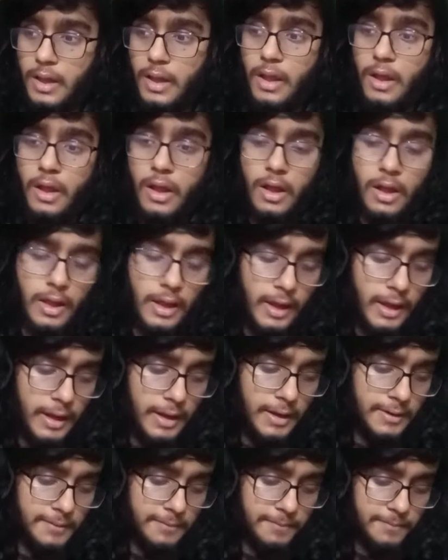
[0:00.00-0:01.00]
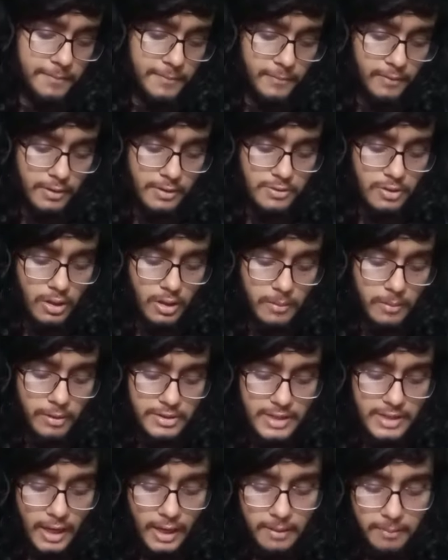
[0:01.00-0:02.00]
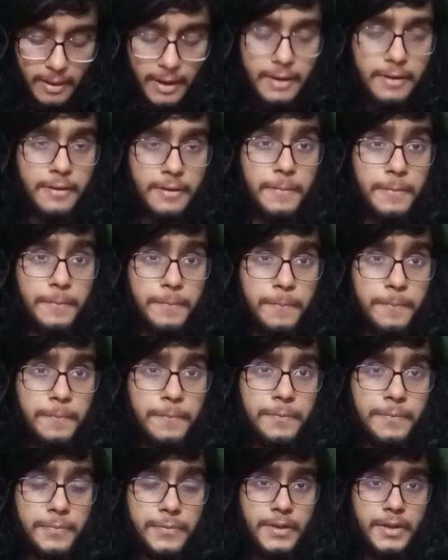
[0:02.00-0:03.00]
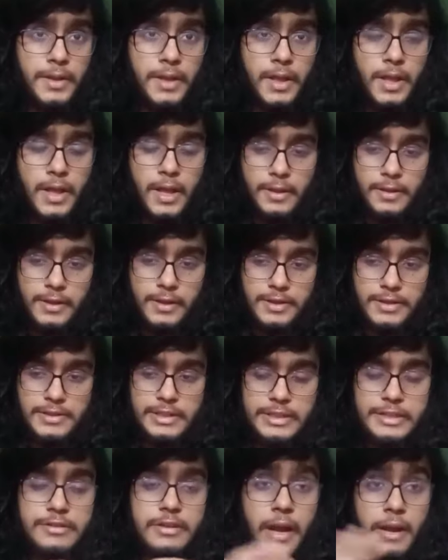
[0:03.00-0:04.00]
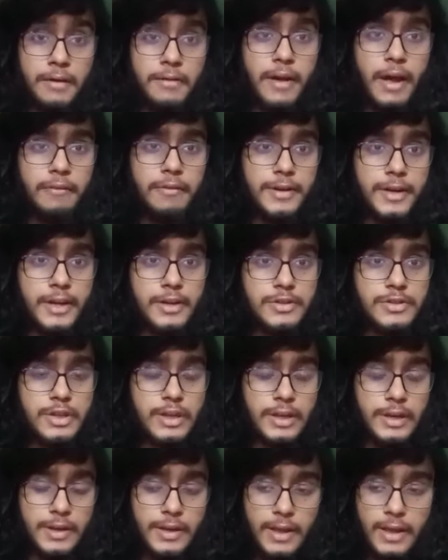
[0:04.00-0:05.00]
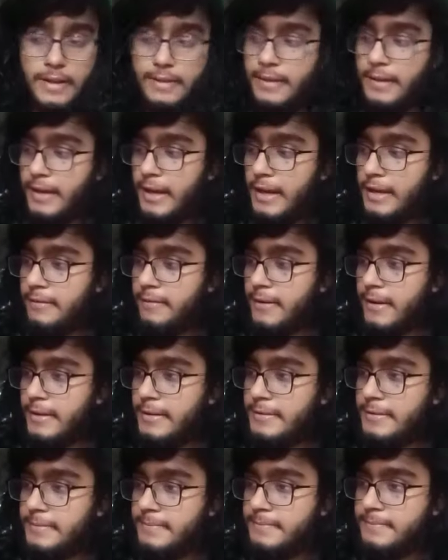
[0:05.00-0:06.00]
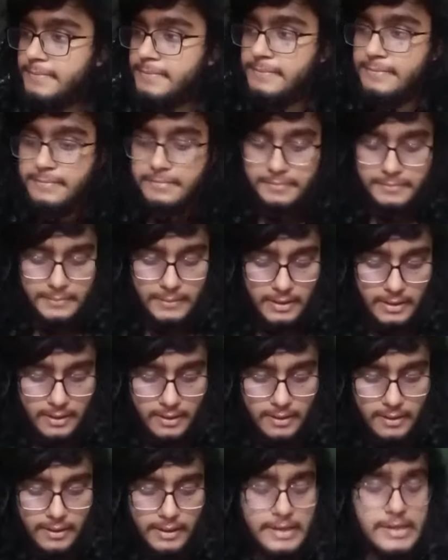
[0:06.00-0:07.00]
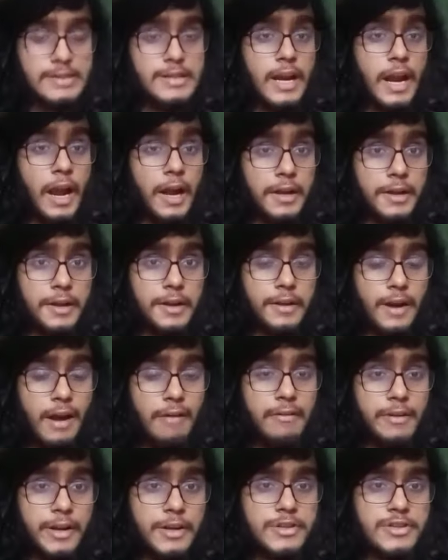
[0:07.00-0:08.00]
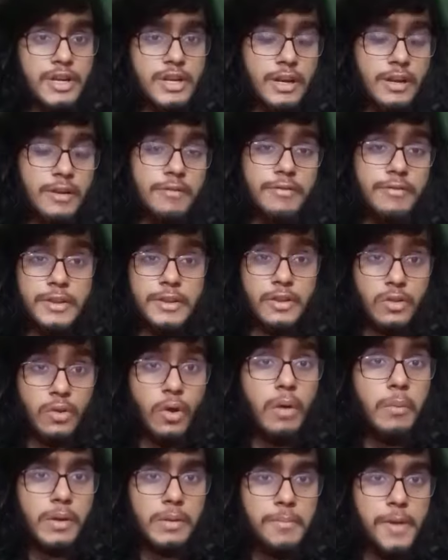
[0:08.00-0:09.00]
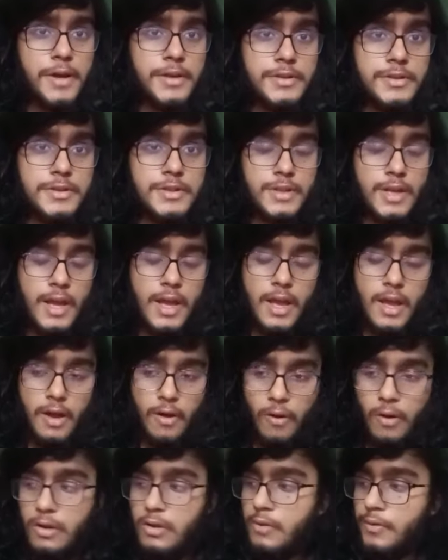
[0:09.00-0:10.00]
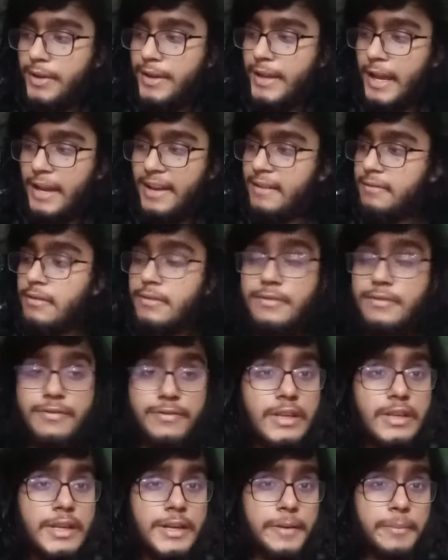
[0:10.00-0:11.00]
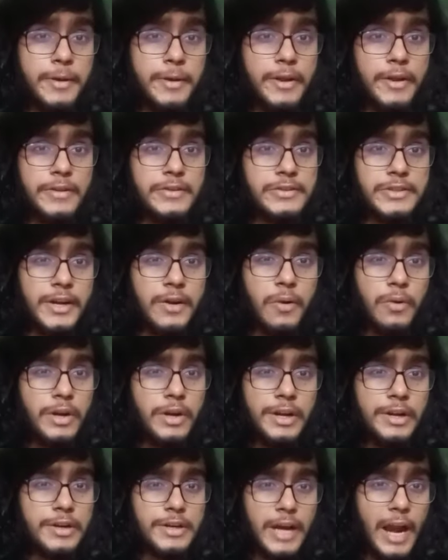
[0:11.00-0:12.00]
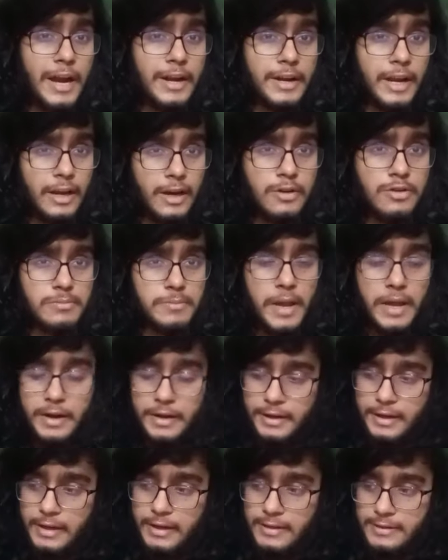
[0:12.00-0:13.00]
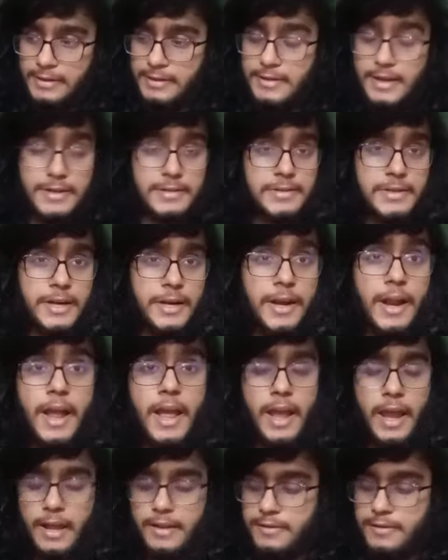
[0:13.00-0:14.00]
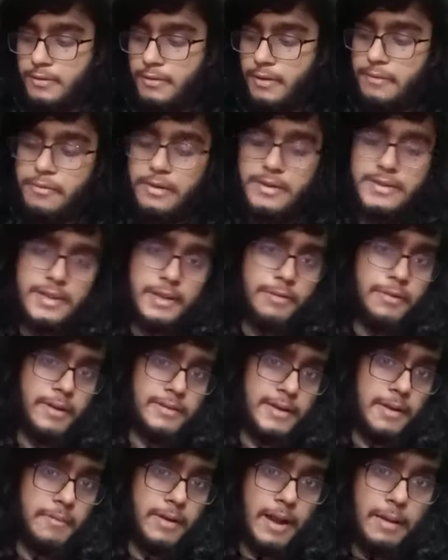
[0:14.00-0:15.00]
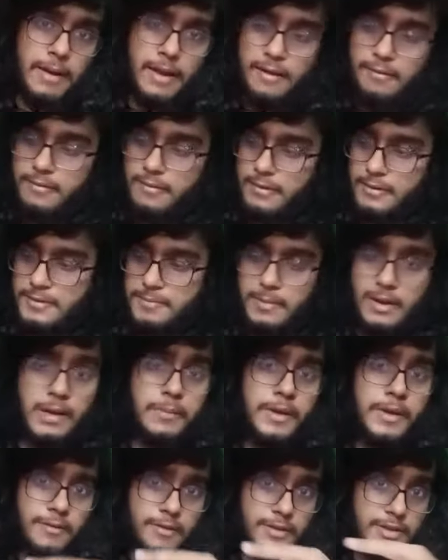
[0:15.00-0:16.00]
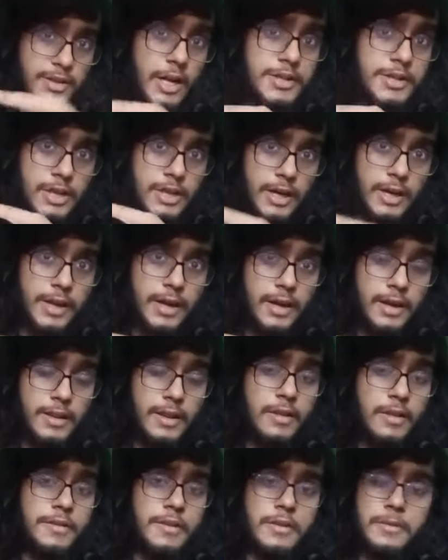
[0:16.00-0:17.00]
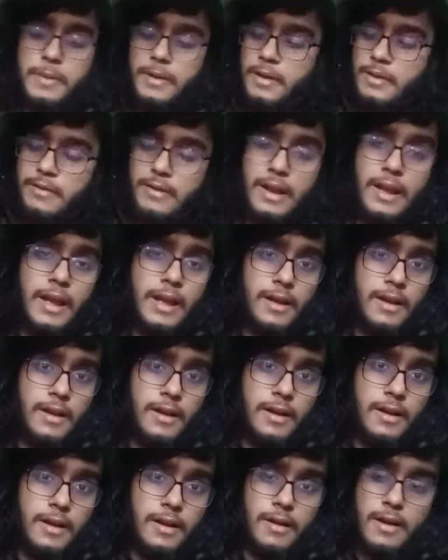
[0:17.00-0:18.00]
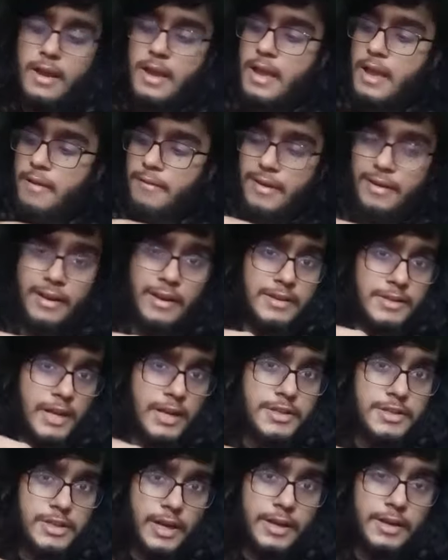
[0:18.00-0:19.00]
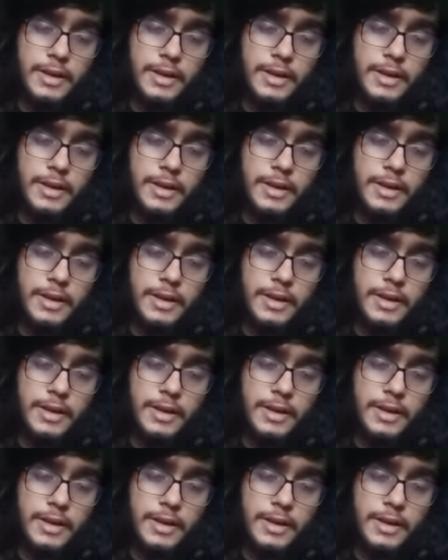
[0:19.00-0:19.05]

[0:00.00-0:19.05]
And when you talk about dark matter, they just interact gravitationally. They can even interact gravitationally with normal mass, although we can never feel it because they don't interact electromagnetically, since I said. And so when we say, for example, I have this palm and we touch it, now this is because when I touch it,